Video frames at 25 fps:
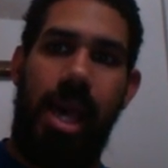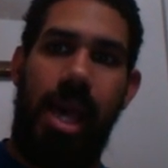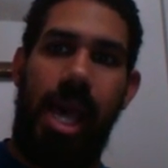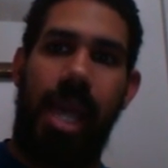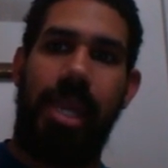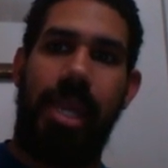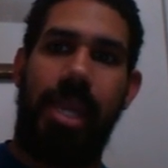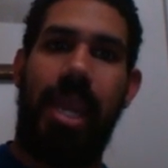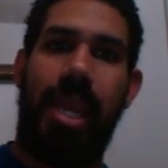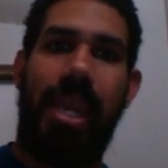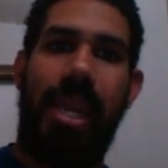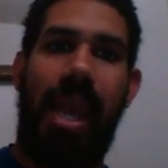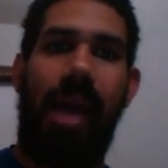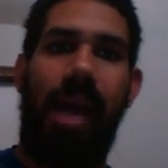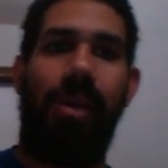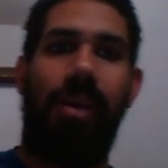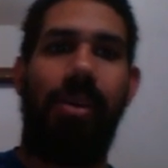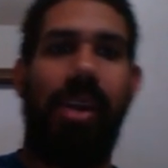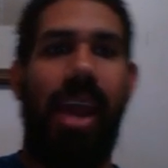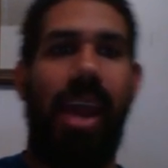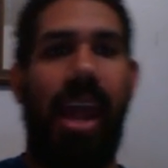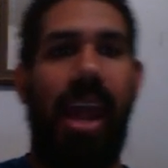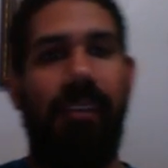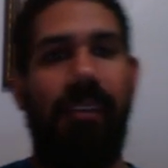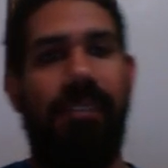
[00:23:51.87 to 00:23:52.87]
And then I would
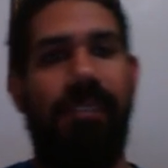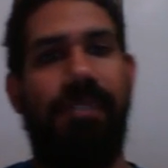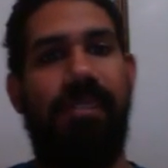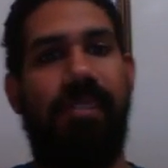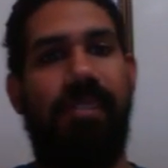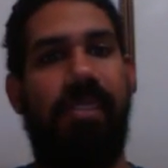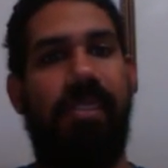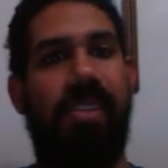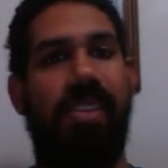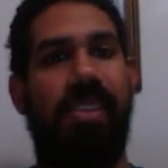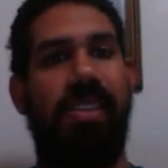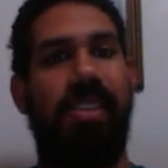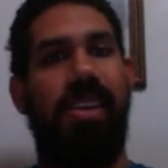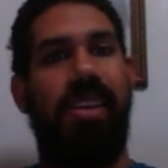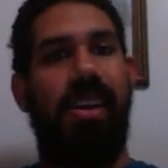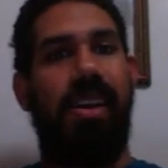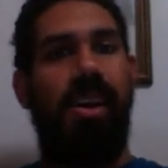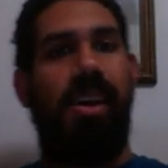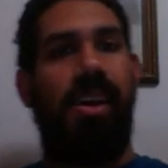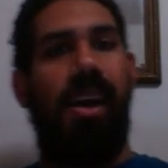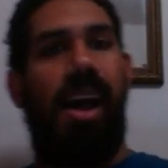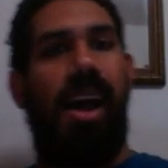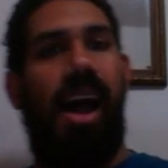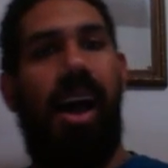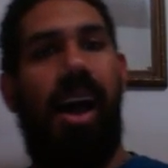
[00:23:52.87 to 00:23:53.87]
have
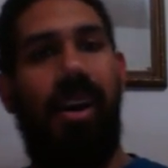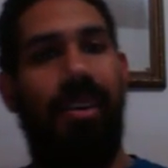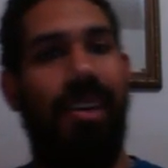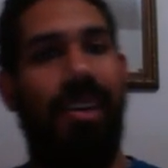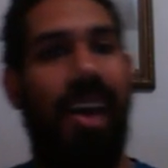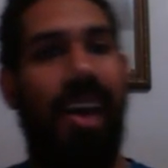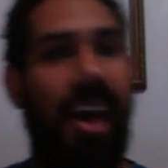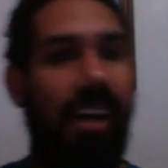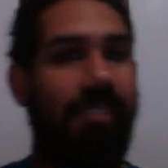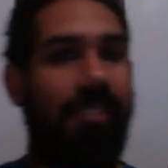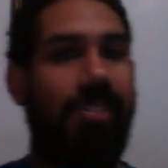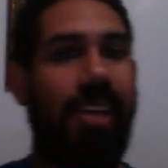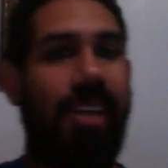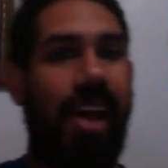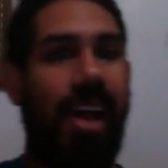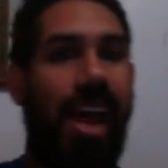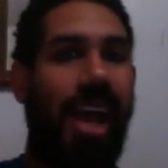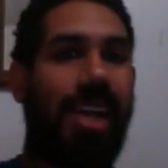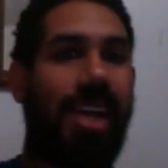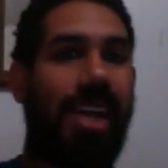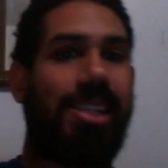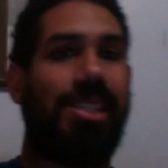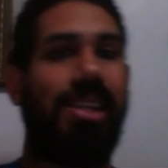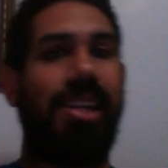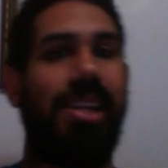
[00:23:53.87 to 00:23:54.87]
to
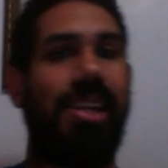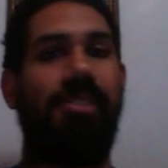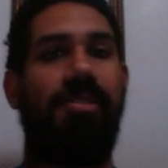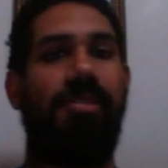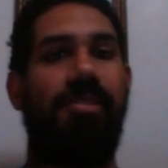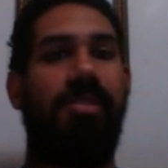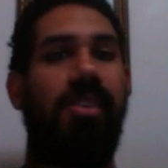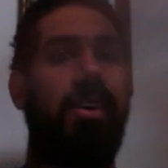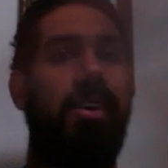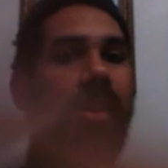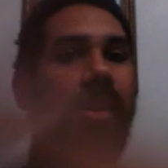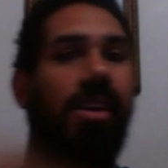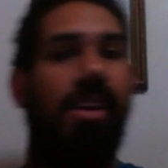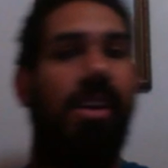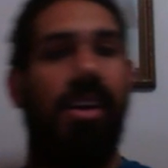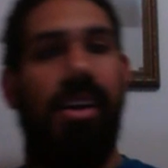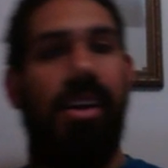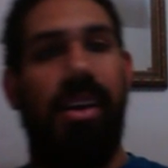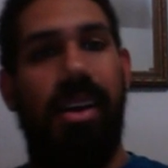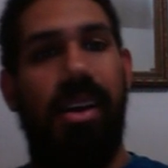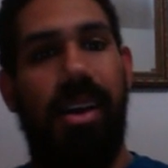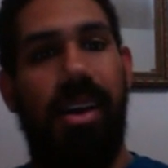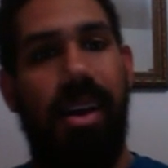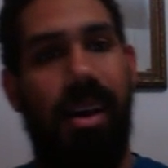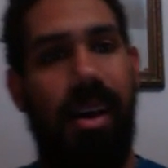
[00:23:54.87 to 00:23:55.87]
actually
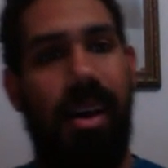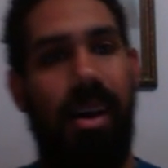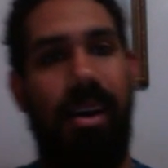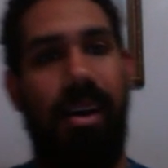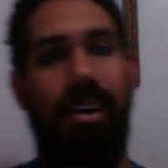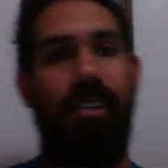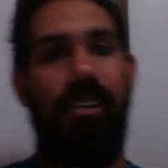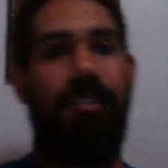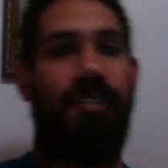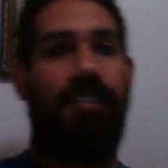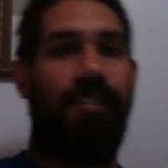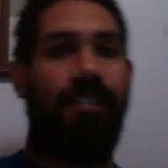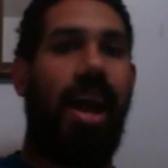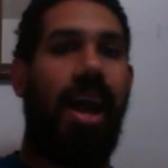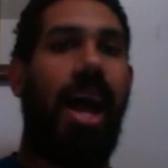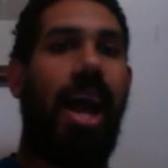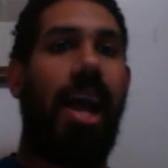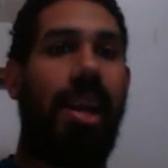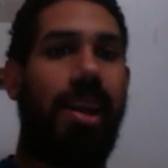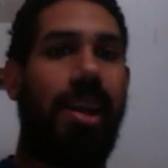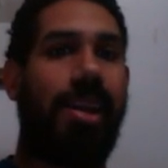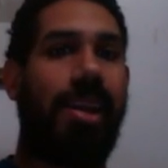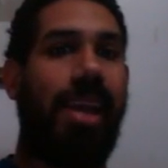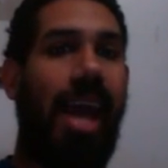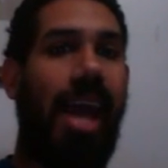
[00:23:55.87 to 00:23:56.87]
fly
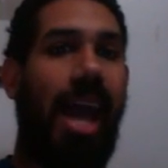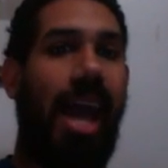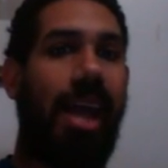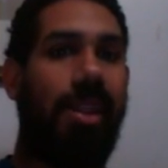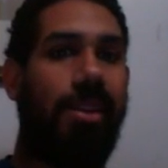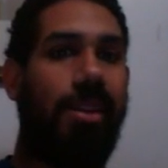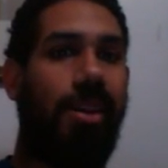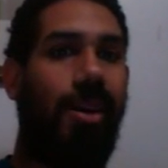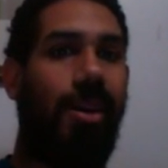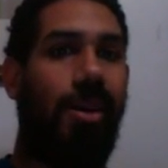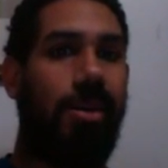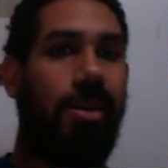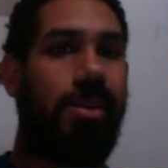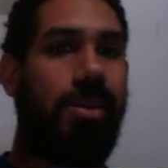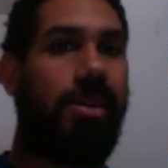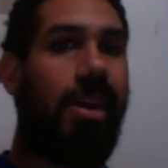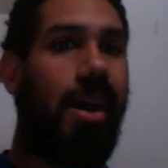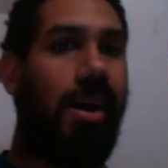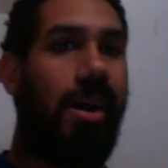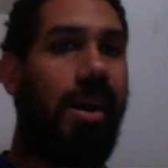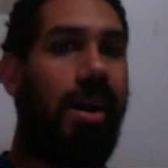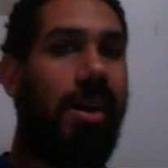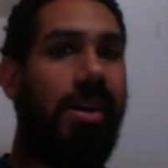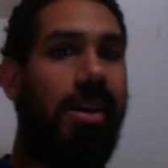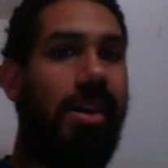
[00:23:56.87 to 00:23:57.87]
to Kanto
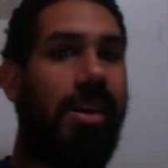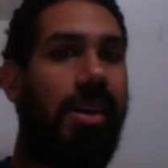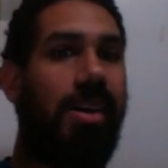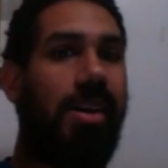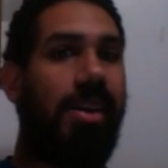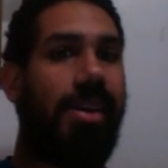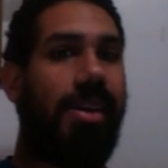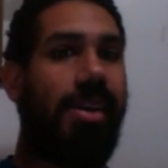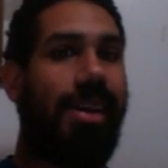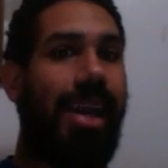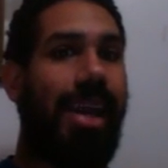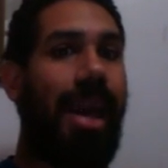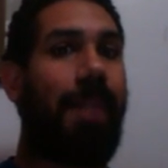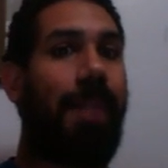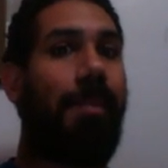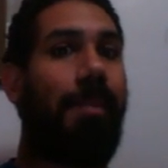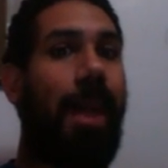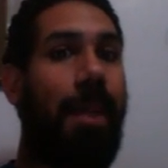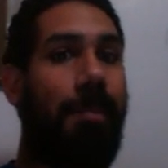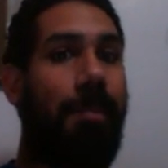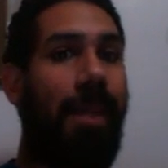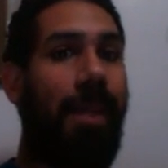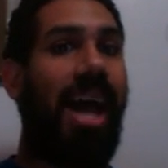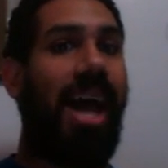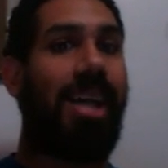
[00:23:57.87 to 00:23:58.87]
to get my
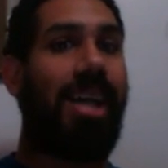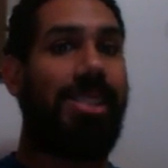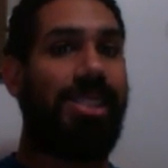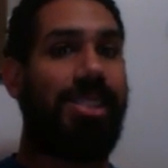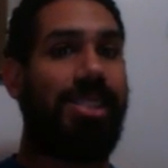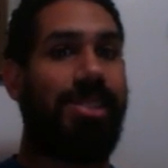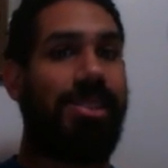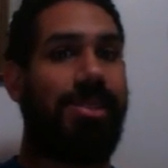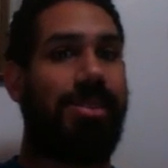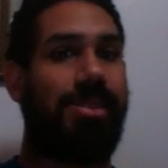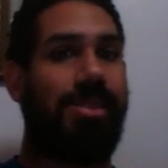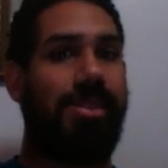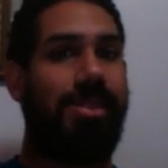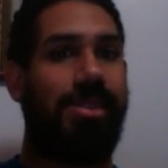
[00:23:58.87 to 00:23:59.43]
badges.